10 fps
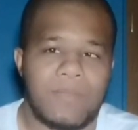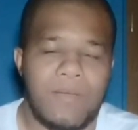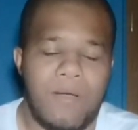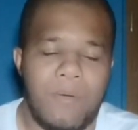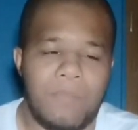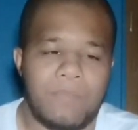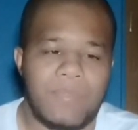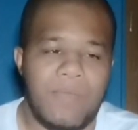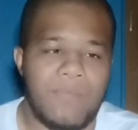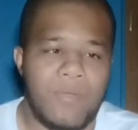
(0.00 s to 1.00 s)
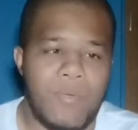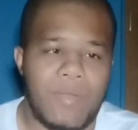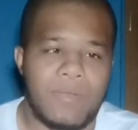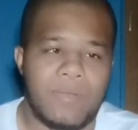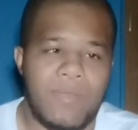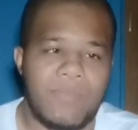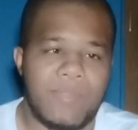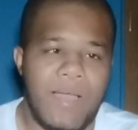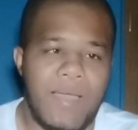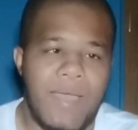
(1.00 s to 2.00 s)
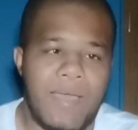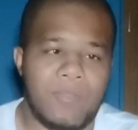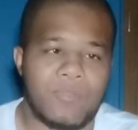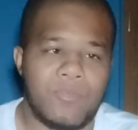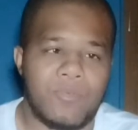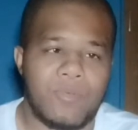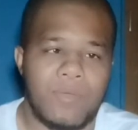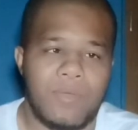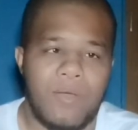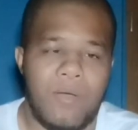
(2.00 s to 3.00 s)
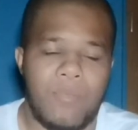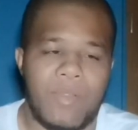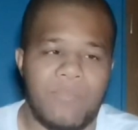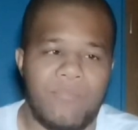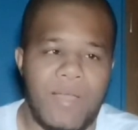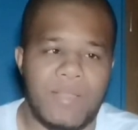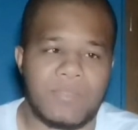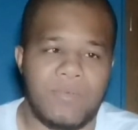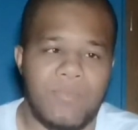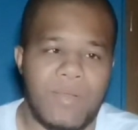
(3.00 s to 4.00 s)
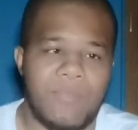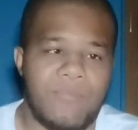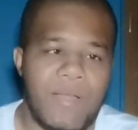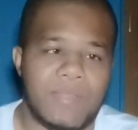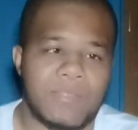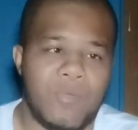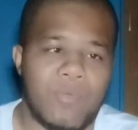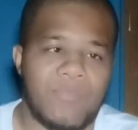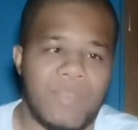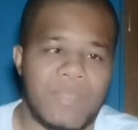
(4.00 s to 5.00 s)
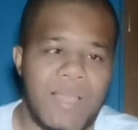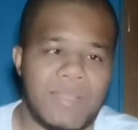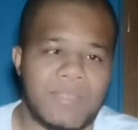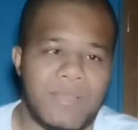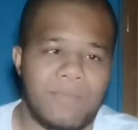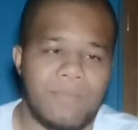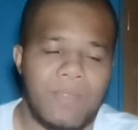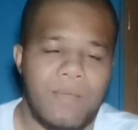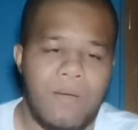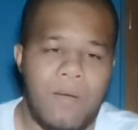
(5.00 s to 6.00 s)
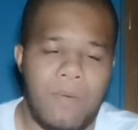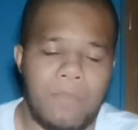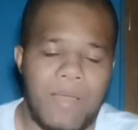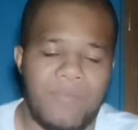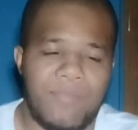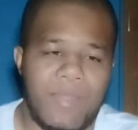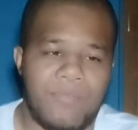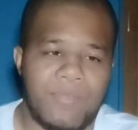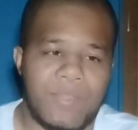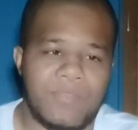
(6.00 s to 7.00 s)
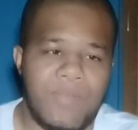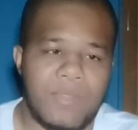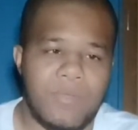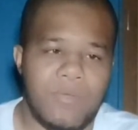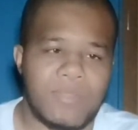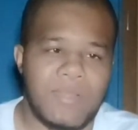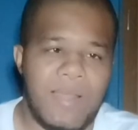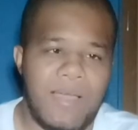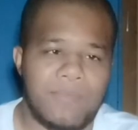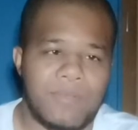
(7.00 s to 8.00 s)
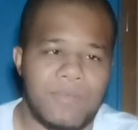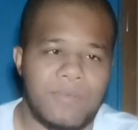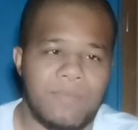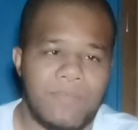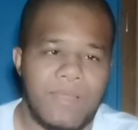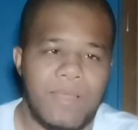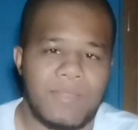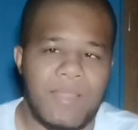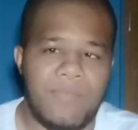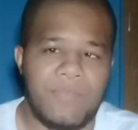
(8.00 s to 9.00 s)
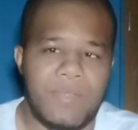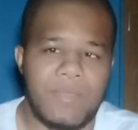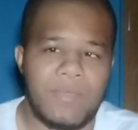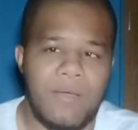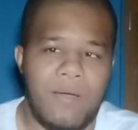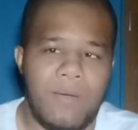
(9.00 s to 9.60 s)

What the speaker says: never quit, never die attitude when he fights. So when he fights, it's always fantastic. I feel like for this fight, though, he's going to have to definitely